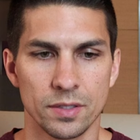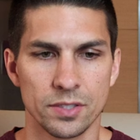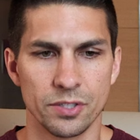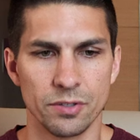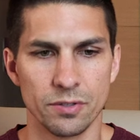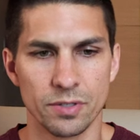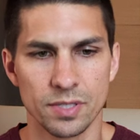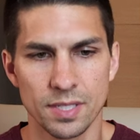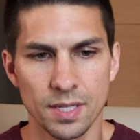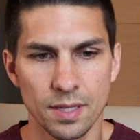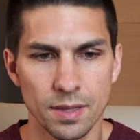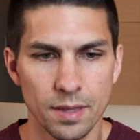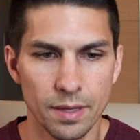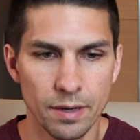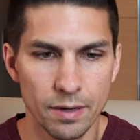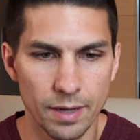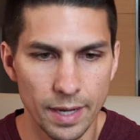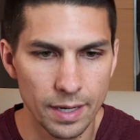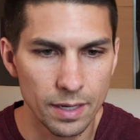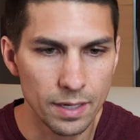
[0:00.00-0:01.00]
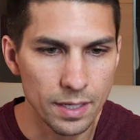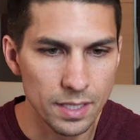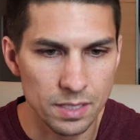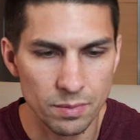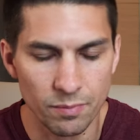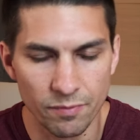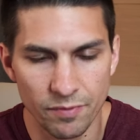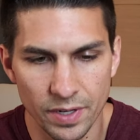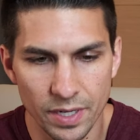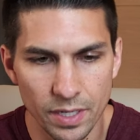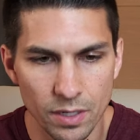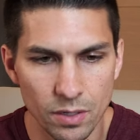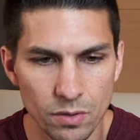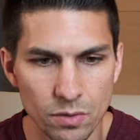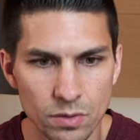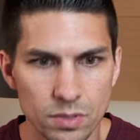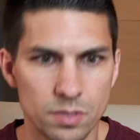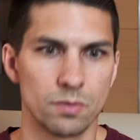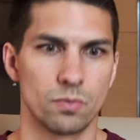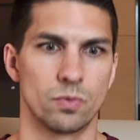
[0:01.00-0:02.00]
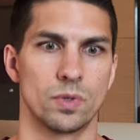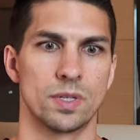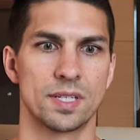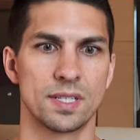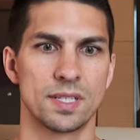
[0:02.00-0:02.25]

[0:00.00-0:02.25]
So you're sitting there editing some videos when